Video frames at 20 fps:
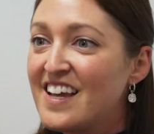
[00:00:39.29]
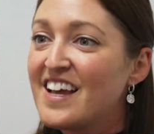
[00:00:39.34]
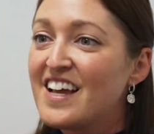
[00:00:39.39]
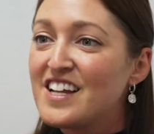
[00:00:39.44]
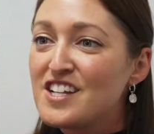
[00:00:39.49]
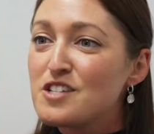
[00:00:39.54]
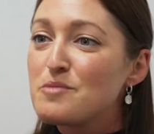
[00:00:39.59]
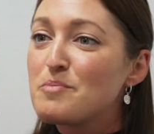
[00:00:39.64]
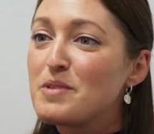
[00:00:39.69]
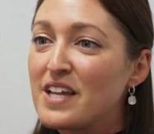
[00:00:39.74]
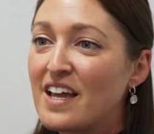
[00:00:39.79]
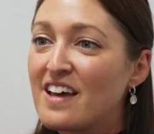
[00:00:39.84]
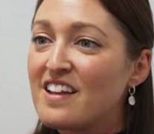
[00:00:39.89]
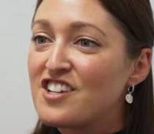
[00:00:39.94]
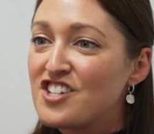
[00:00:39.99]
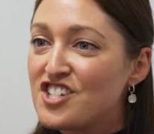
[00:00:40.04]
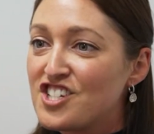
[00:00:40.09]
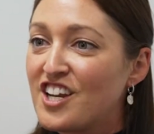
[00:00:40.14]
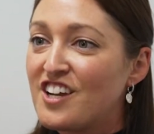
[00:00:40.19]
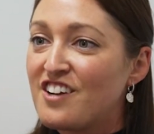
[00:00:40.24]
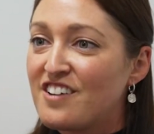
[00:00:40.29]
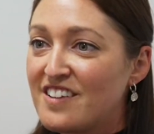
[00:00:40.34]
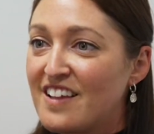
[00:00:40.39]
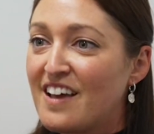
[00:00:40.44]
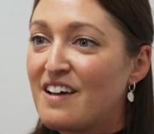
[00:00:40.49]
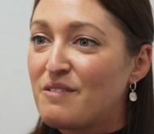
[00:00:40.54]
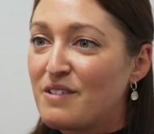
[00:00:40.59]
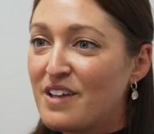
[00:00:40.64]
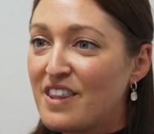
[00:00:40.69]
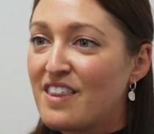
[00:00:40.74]
and just being able to share in
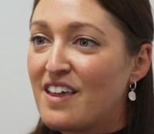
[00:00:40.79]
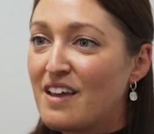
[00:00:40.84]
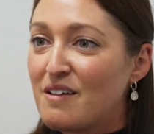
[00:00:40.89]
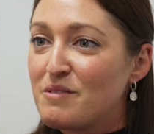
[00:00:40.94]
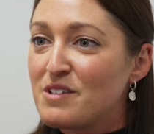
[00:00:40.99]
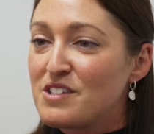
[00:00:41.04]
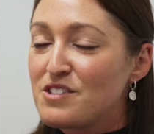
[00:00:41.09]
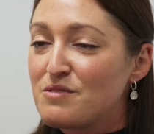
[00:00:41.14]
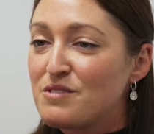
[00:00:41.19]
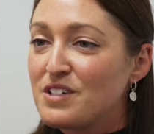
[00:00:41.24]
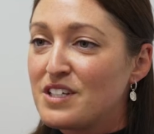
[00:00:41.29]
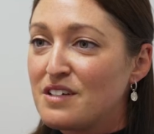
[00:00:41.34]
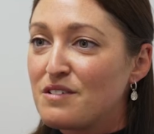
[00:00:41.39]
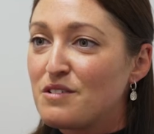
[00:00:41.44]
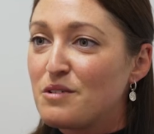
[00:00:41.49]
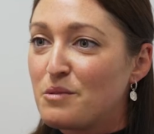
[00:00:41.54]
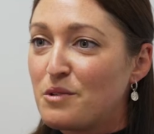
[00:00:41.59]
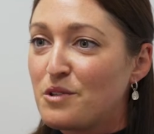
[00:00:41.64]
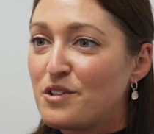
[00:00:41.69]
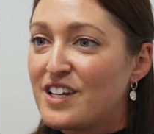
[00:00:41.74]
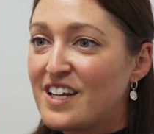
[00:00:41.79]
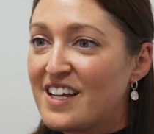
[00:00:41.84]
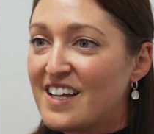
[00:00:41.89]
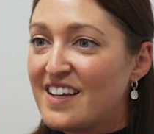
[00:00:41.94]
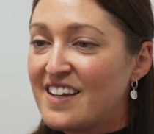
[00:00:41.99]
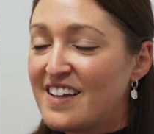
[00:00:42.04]
that with them is really rewarding.